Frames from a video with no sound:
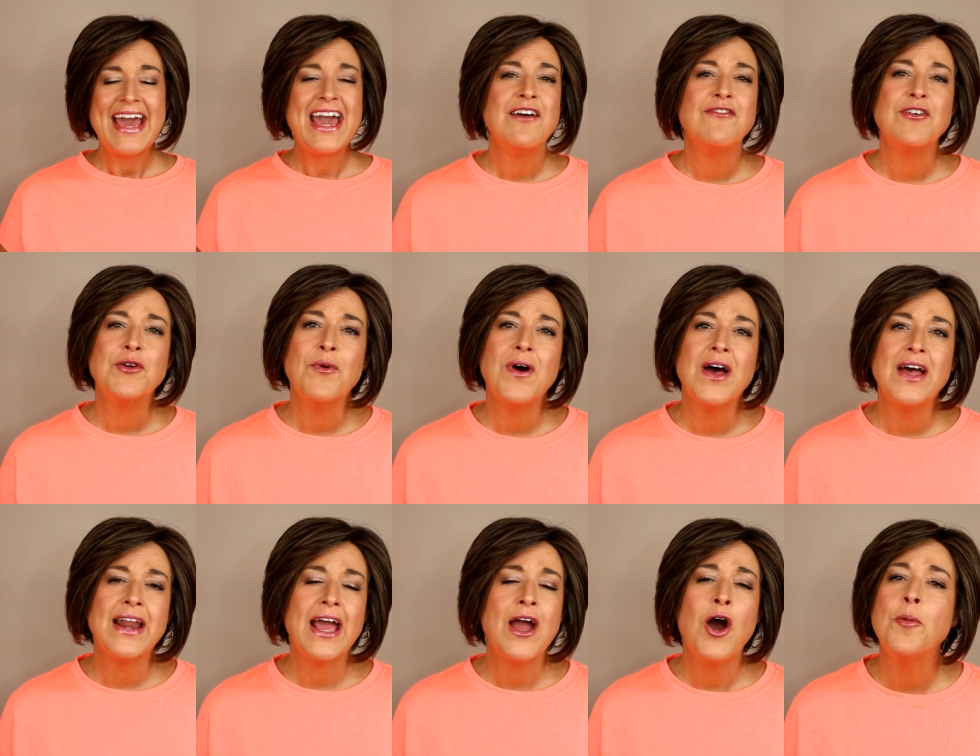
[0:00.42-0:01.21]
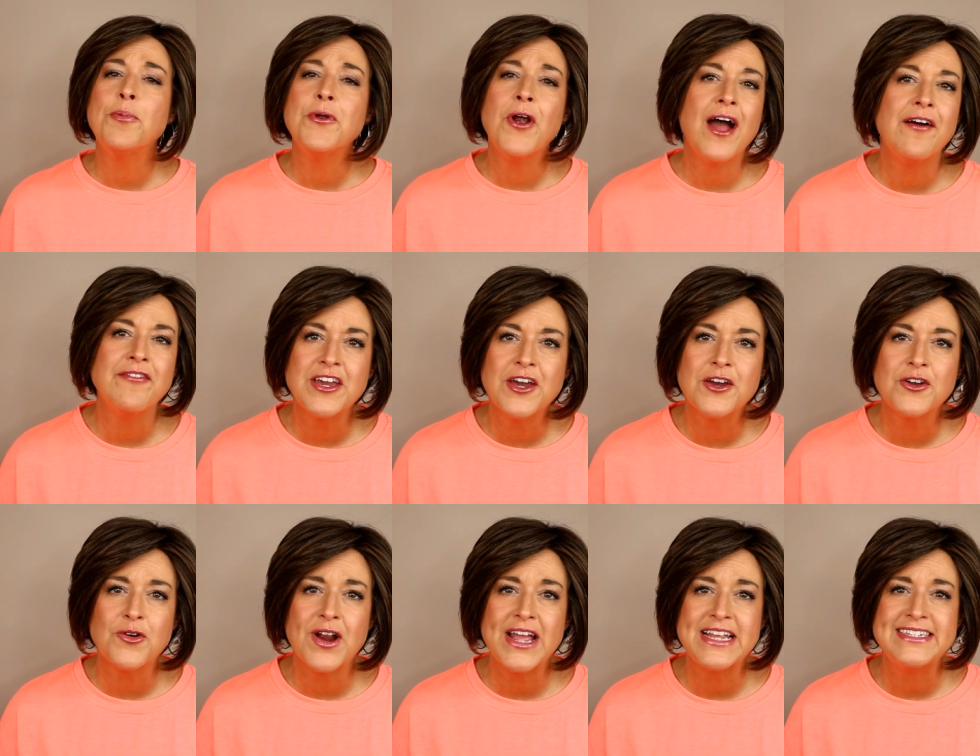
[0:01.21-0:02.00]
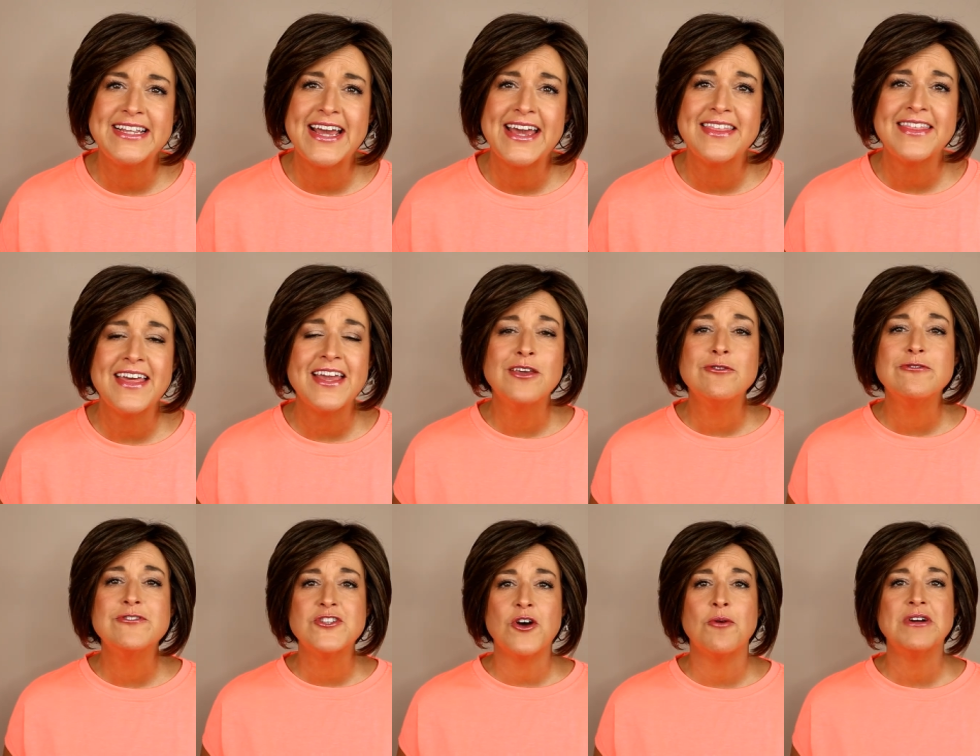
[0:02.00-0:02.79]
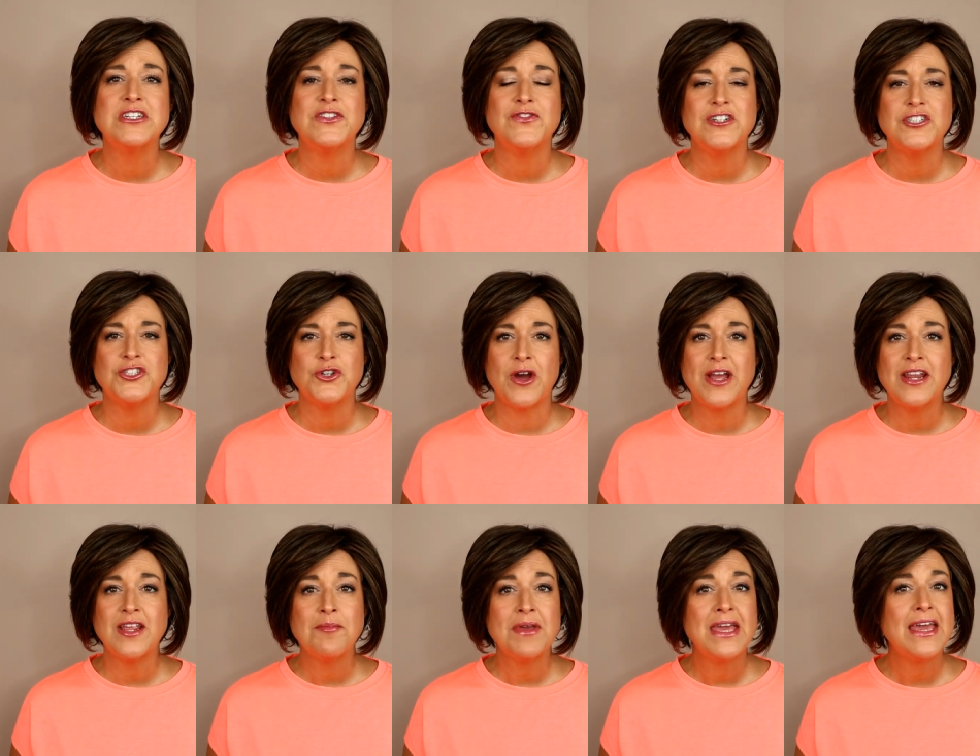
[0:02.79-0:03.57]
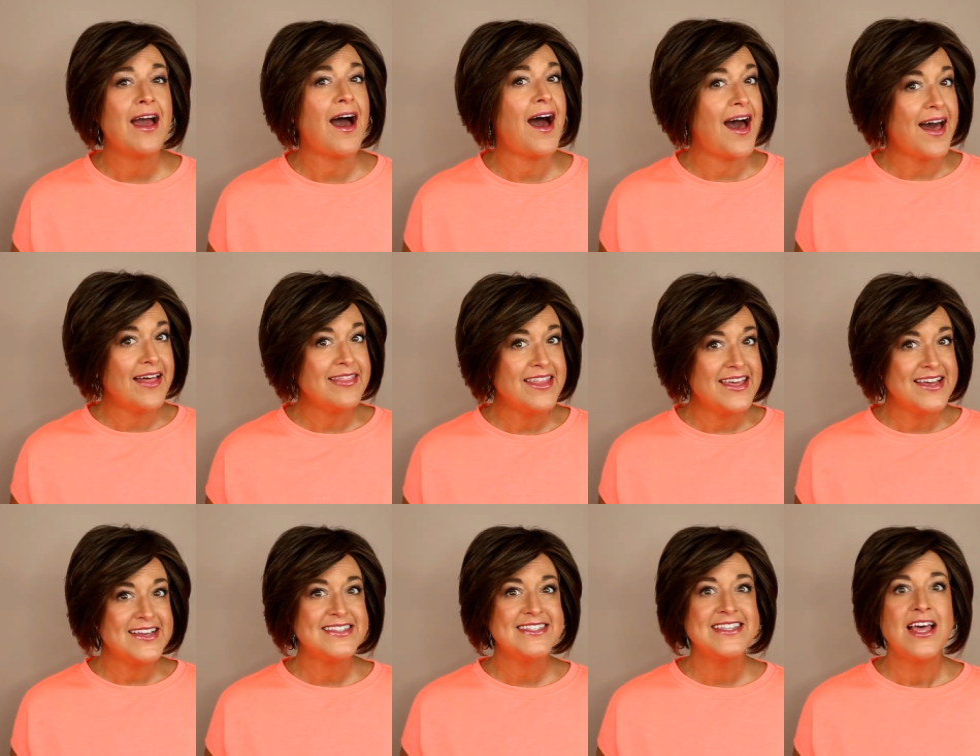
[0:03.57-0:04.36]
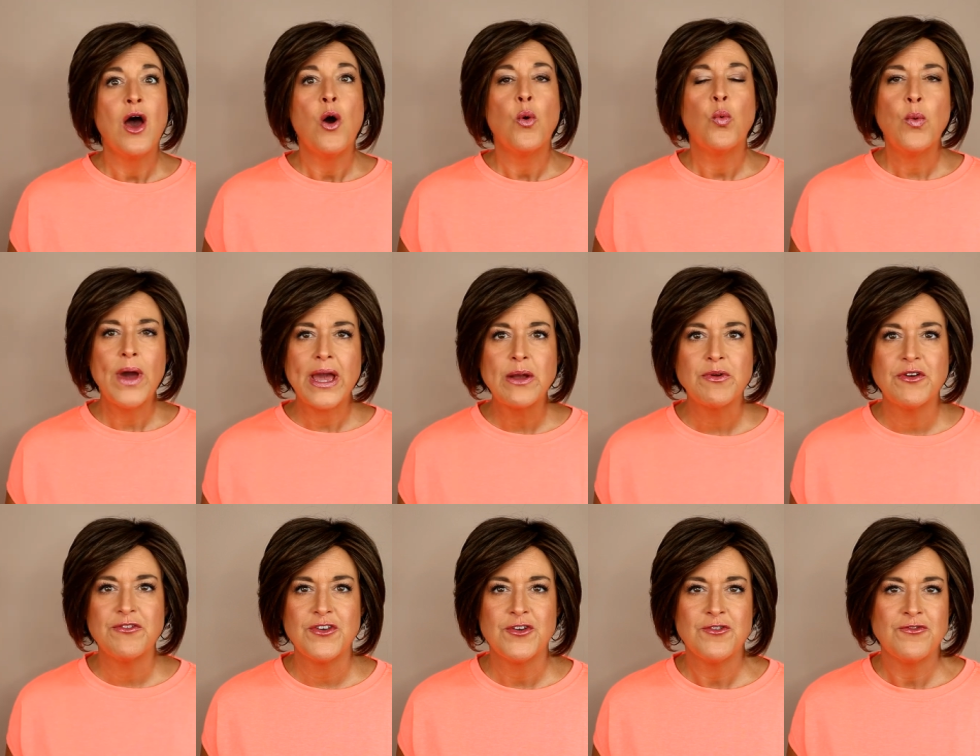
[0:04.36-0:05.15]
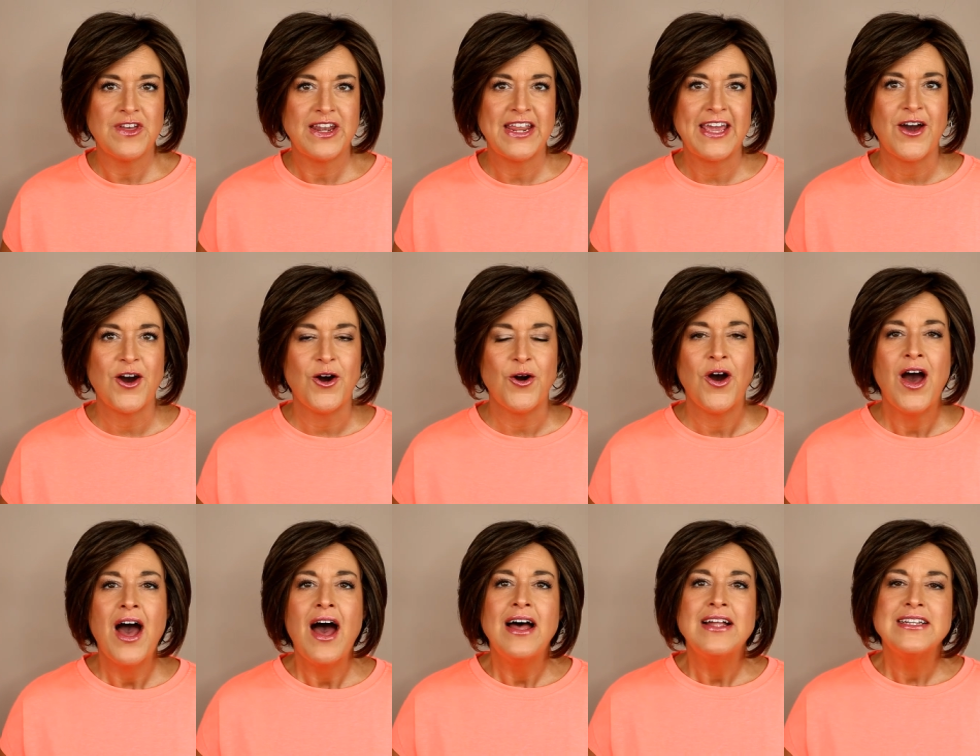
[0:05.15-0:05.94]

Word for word: Hey everyone, I hope you're having a great day. Thank you so much for joining me on this wig review video.